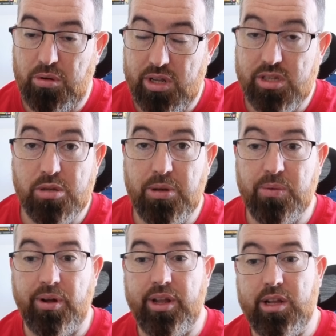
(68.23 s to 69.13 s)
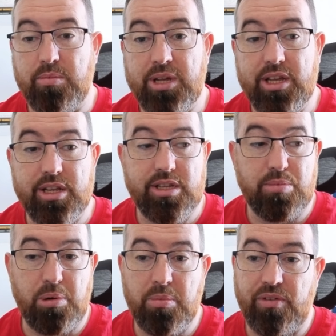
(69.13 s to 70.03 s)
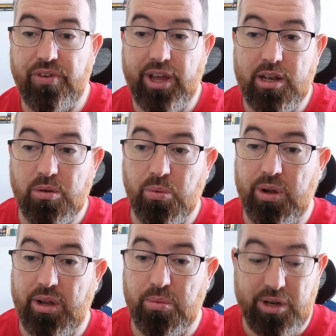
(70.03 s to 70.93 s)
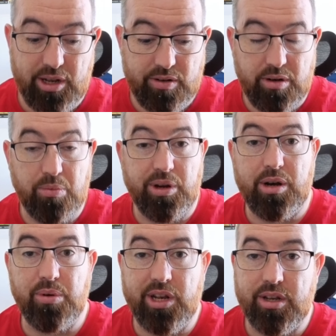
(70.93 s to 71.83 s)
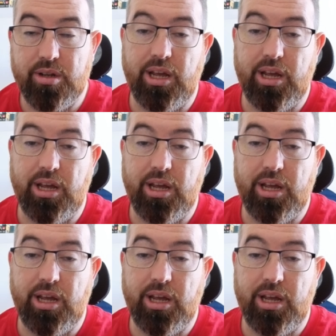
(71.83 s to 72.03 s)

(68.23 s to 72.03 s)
This is a big one that hit me, is pretty much forgetting what went out and where it went.